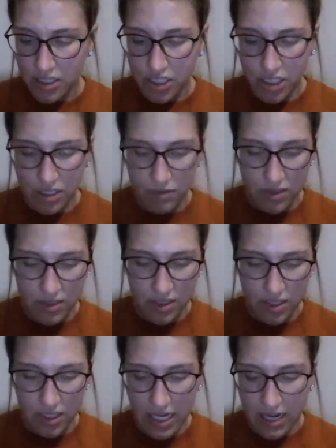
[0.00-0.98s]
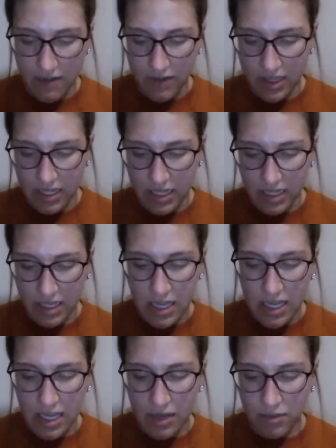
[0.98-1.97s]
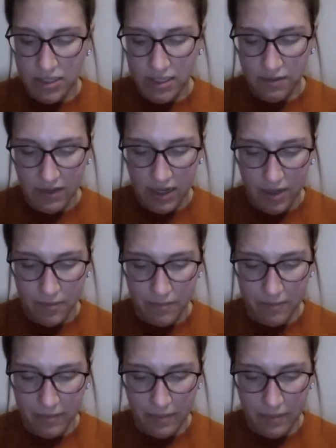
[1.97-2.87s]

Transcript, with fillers: She was good at everything. It wasn't fair.